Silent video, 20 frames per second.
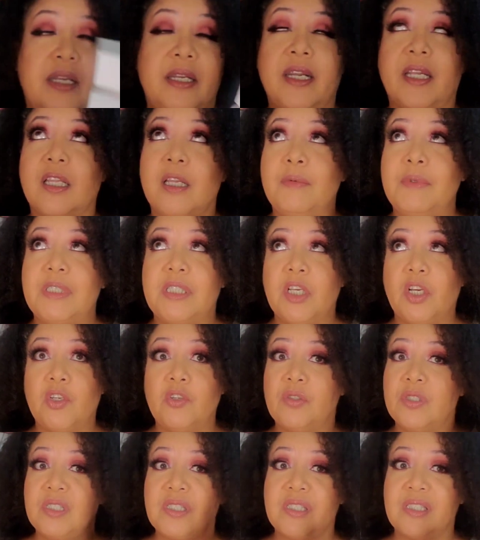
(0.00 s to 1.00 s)
Now let me tell
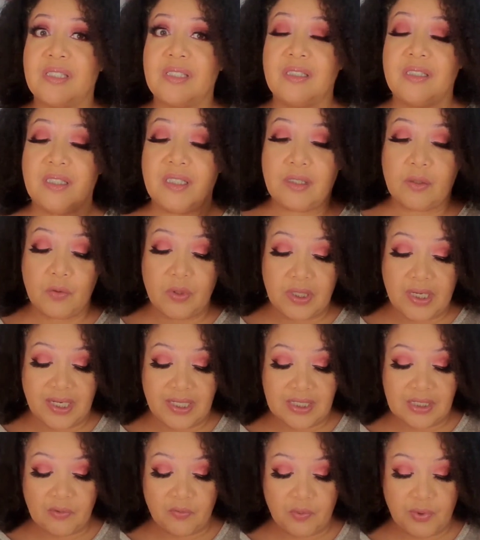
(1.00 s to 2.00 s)
you, this one
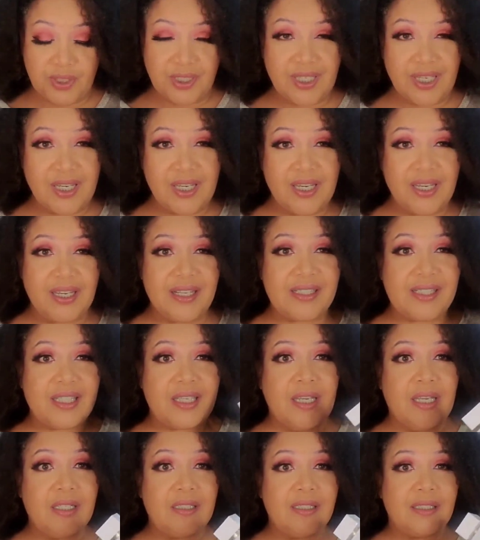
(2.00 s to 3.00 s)
hasn't really, it's
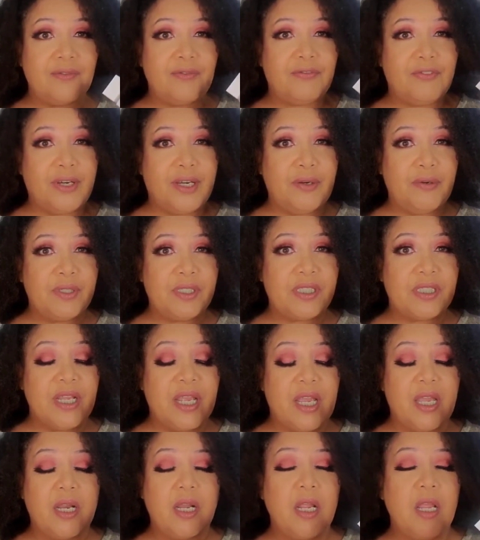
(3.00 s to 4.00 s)
hit fragrance
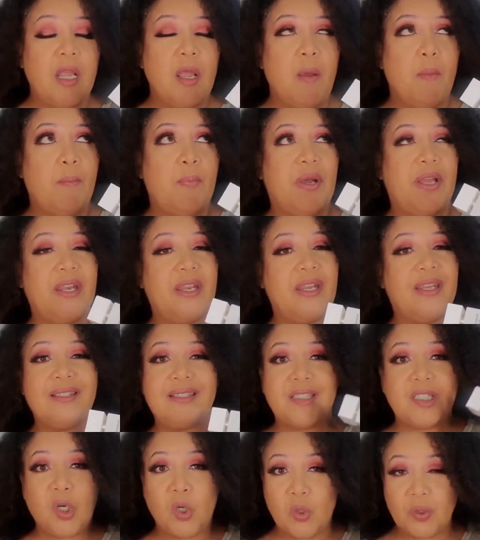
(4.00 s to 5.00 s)
net, but
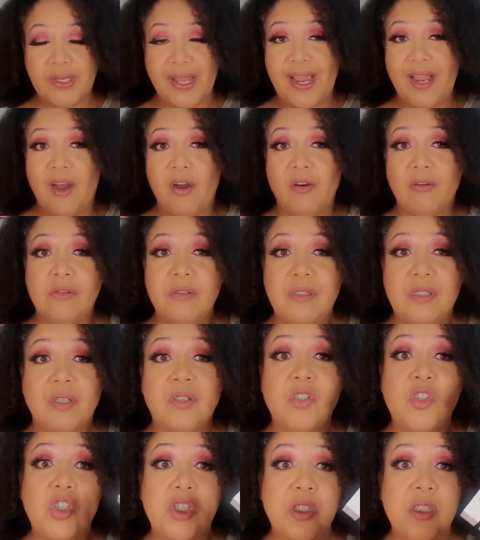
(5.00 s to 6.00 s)
it's sold out.
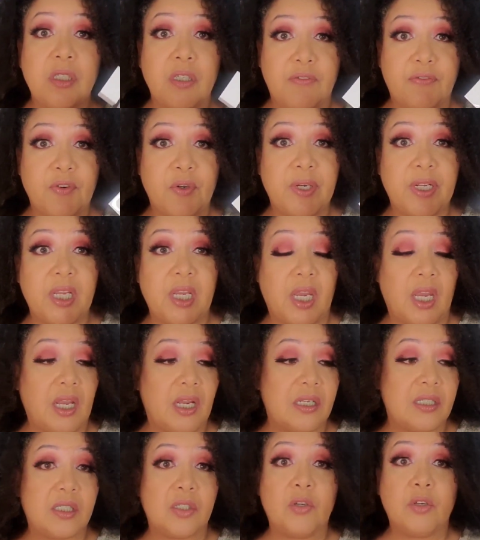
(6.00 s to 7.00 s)
So just look for it
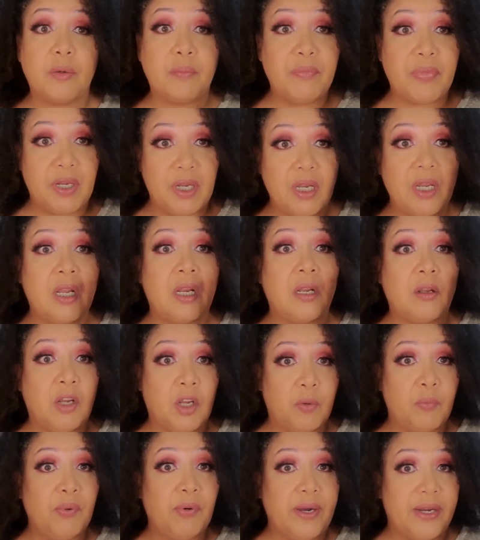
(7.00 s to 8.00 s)
again. So it'll be in a
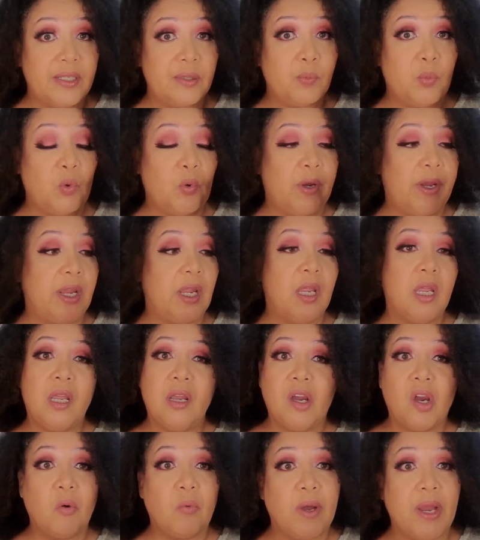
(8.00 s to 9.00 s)
good price point,
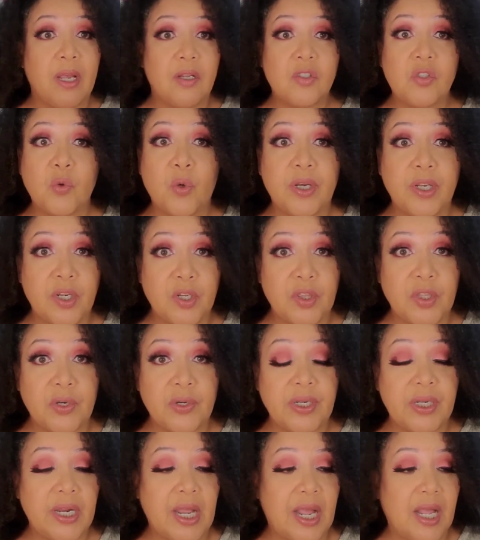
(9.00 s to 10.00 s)
around $20 or
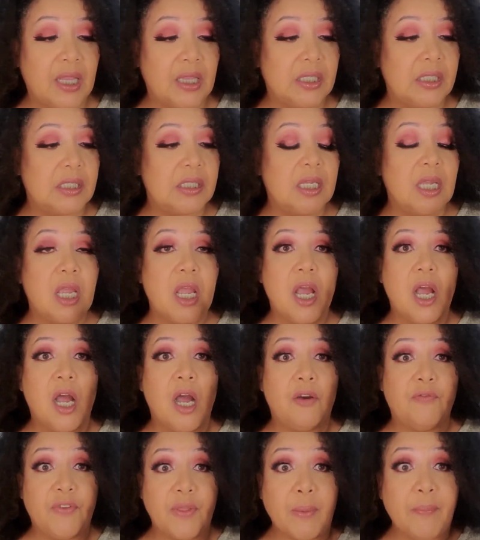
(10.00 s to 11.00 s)

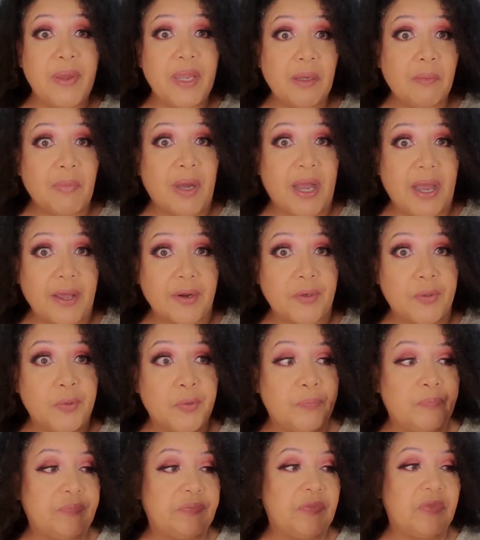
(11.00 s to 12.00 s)
$30 for the big
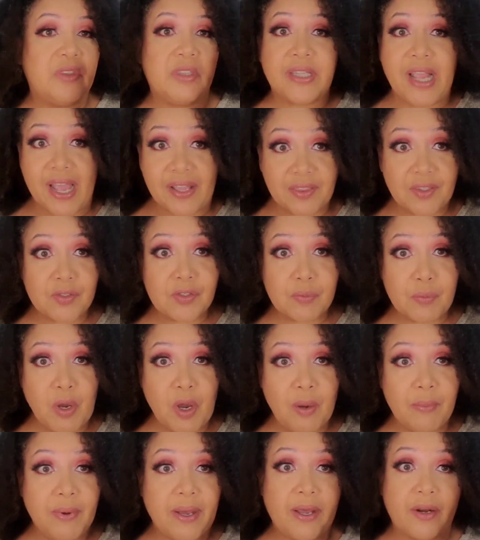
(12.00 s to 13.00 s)
bottle. Not the
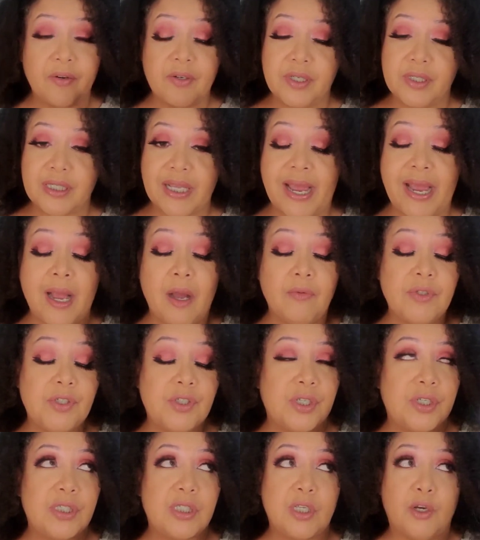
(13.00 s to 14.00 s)
small bottle, because I
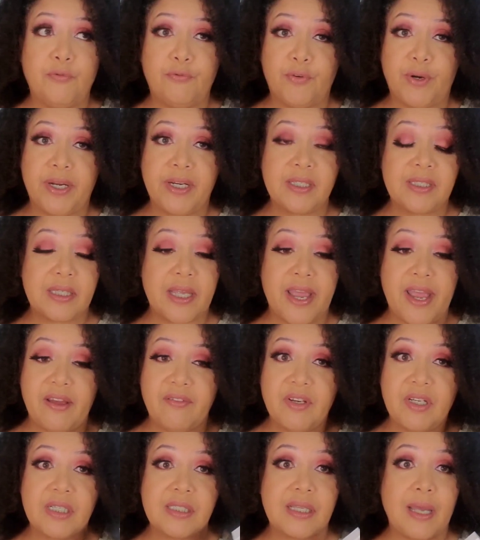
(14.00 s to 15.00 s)
was just so frantic to
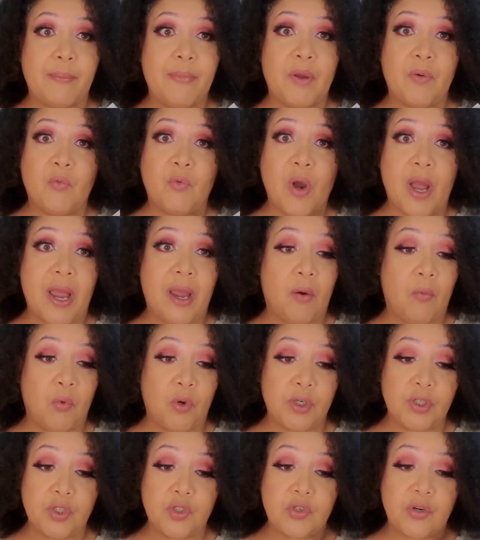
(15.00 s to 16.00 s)
have it because I
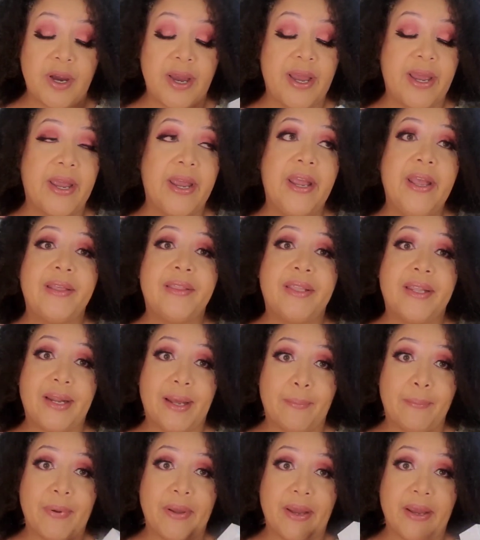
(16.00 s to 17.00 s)
wanted to try it, that
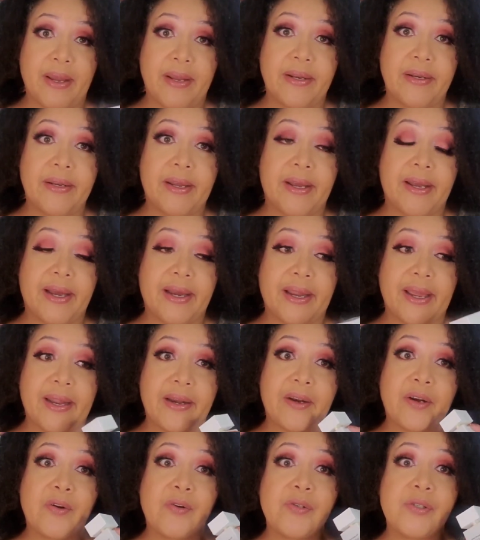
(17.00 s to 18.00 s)
I paid. I
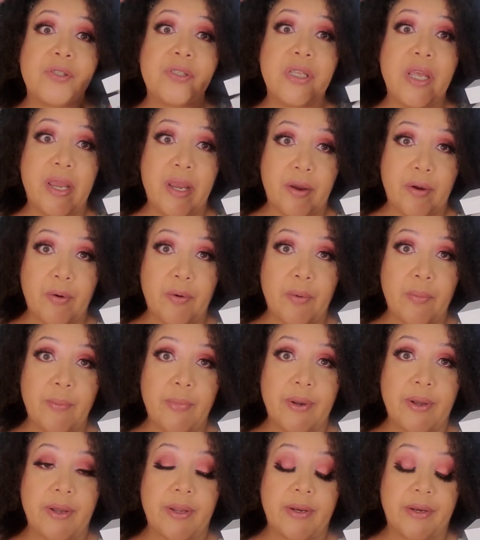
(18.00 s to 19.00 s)
got it on sale,
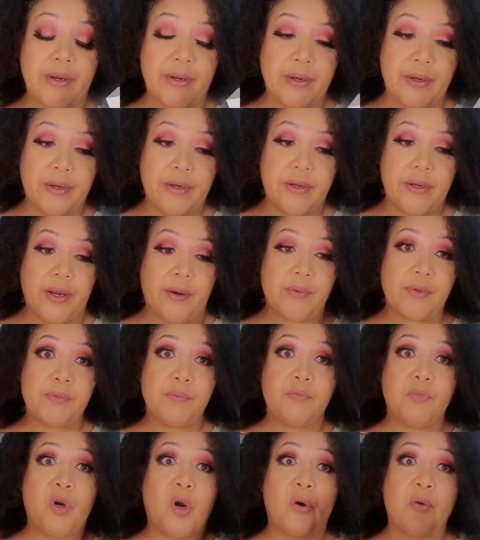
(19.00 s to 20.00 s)
but it was
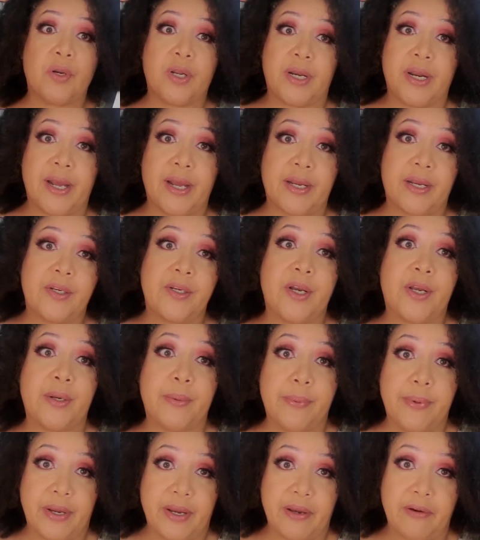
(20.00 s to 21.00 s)
more than I could
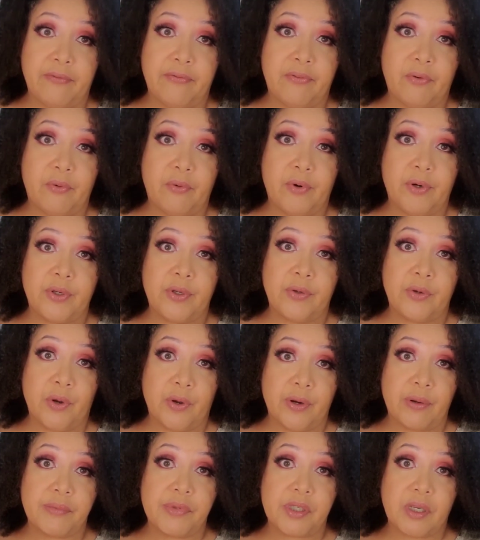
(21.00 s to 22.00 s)
have paid for. You know
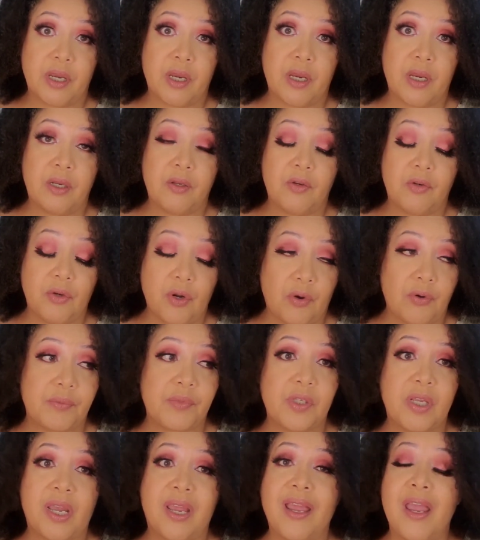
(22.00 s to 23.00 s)
what I'm saying? You know what
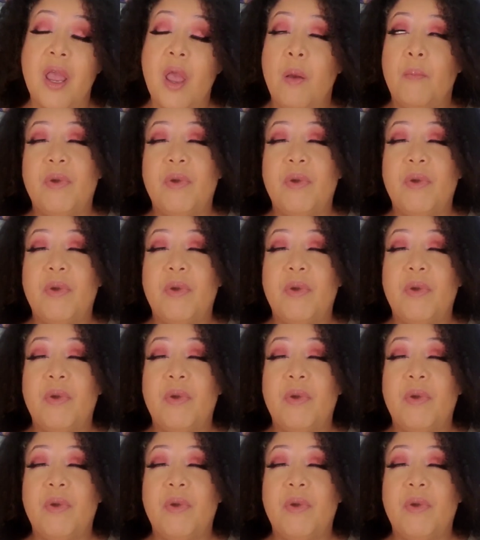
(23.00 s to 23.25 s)
I'm saying?